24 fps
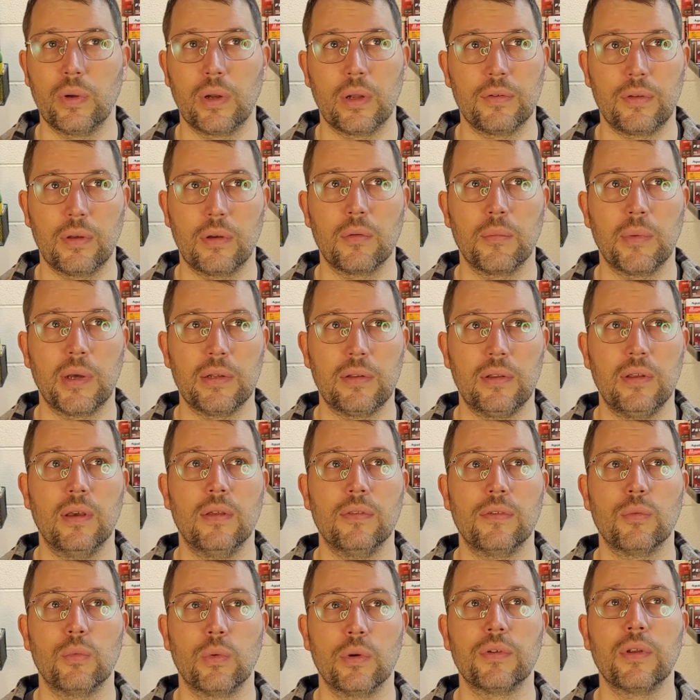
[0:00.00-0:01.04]
not talking about
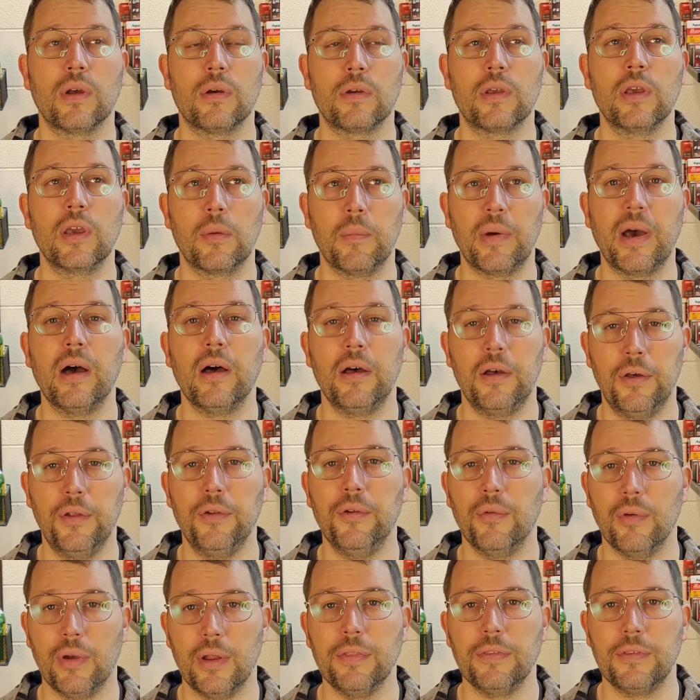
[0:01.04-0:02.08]
tenths. We're talking about
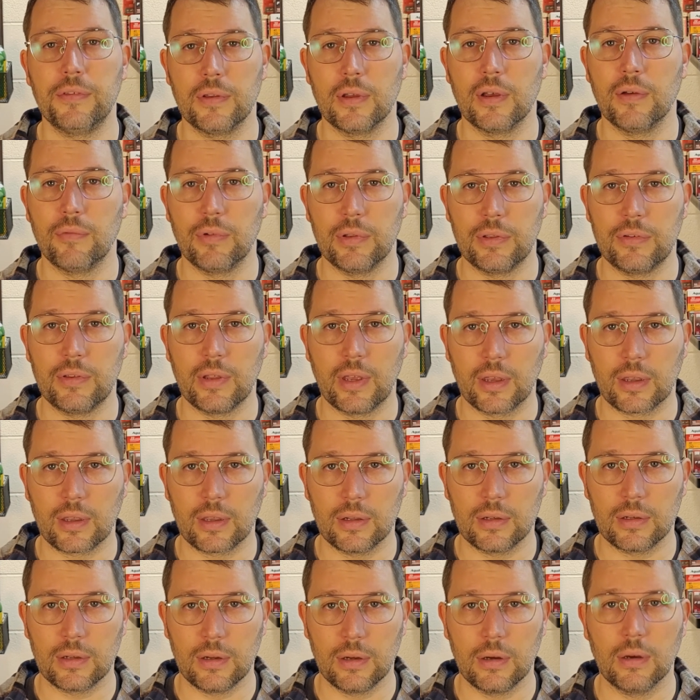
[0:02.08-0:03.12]
hundredths of a
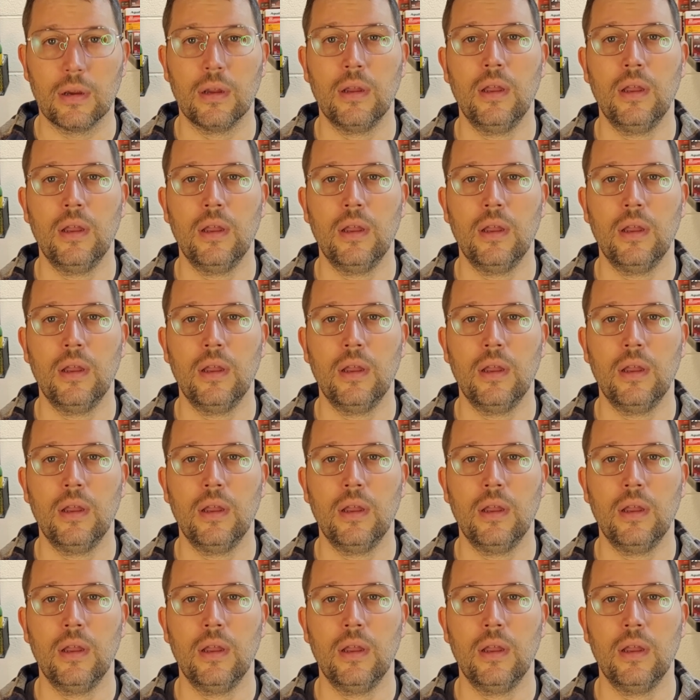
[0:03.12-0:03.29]
second here.